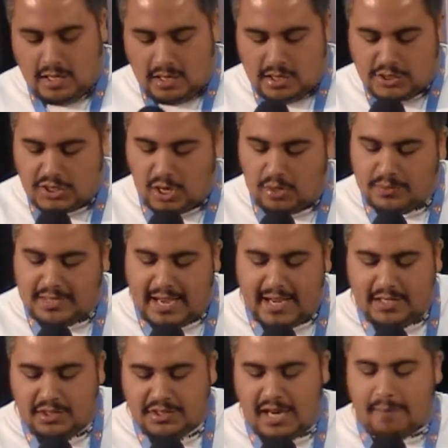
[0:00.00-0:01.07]
go. So
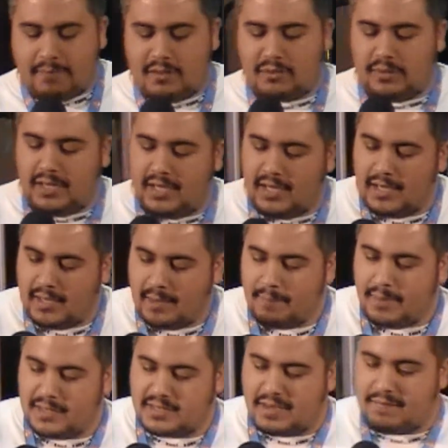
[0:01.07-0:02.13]
Daniel chapter
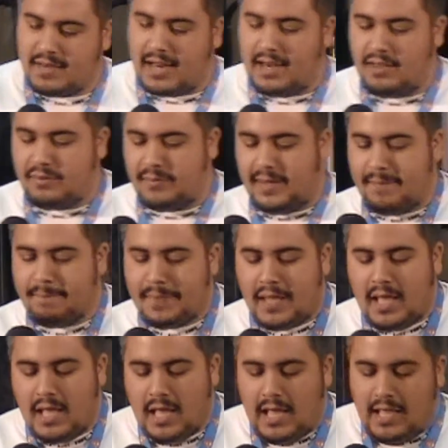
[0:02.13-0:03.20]
3, page 793.
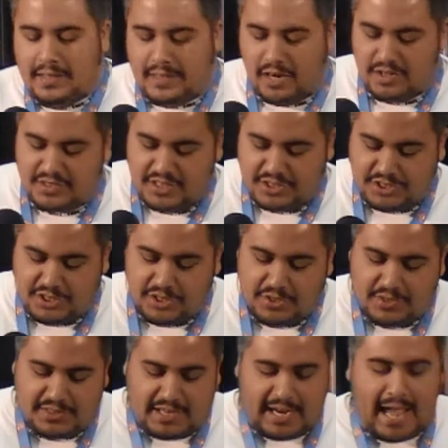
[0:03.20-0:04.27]
There's these
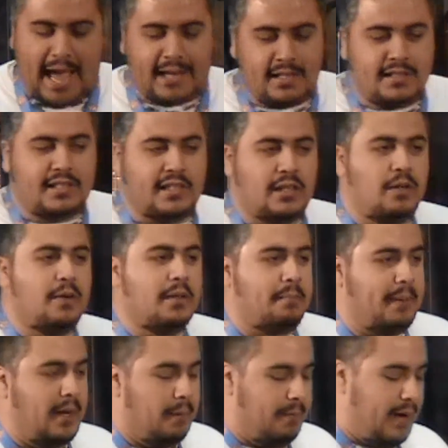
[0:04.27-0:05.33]
dudes that had to deal
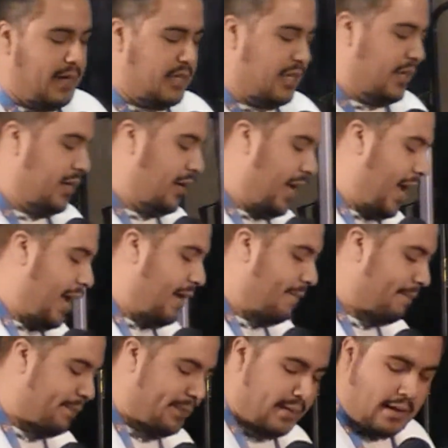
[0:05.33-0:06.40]
with peer pressure,
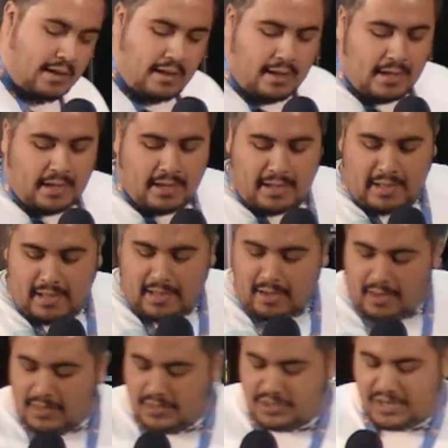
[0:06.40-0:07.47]
okay?
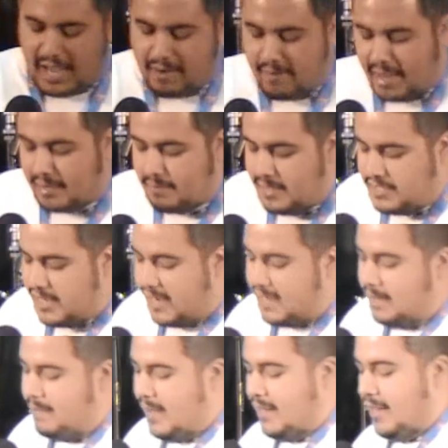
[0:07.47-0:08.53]
Shadrach, Meshach,
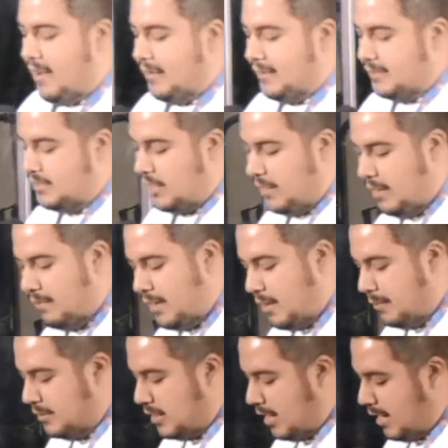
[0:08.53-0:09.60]
and Abednego. So here we
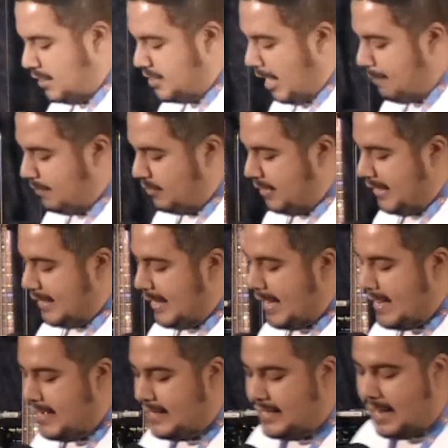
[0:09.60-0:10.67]
go, chapter 3.
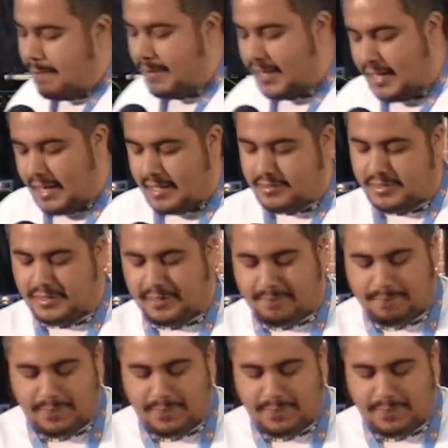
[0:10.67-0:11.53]
King Nebuchadnezzar,